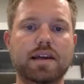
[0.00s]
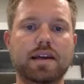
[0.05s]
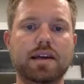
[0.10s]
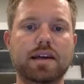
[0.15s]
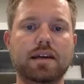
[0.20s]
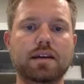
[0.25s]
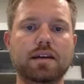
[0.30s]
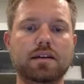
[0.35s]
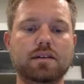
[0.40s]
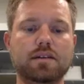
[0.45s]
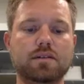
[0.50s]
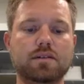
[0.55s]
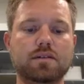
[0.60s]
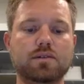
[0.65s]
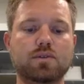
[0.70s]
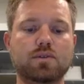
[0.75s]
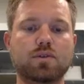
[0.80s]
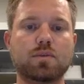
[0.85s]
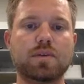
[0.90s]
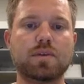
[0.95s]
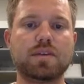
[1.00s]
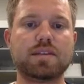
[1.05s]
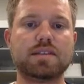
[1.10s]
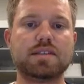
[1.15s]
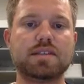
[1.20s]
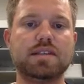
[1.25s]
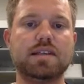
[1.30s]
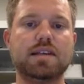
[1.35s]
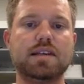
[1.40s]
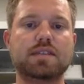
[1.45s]
A, Command
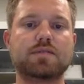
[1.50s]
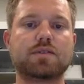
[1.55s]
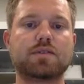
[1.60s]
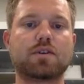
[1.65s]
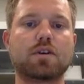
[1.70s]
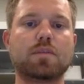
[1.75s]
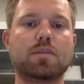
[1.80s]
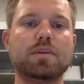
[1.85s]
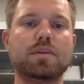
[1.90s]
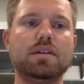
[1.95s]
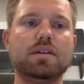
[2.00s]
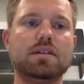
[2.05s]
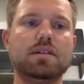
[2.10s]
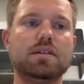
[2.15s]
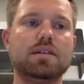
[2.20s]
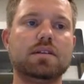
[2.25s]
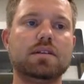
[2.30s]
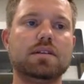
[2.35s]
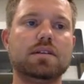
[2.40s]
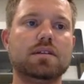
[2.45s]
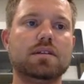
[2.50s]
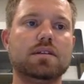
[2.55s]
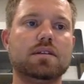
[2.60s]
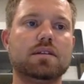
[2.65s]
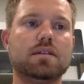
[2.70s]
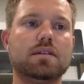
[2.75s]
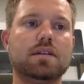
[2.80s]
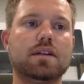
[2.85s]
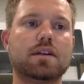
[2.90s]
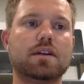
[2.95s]
T as for copy.
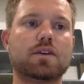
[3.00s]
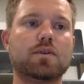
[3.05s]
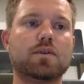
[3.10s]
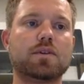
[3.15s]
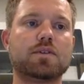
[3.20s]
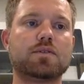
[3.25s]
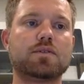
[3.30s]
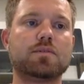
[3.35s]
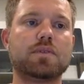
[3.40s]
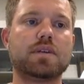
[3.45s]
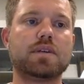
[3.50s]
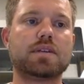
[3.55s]
Then I go into my